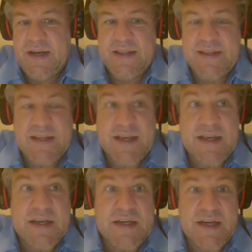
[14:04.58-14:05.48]
I
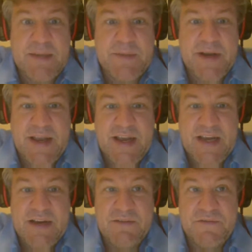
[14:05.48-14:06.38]
think I'm going to
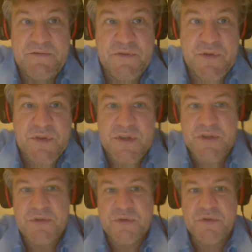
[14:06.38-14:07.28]
have the
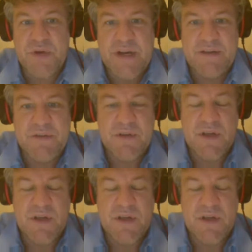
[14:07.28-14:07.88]
three of.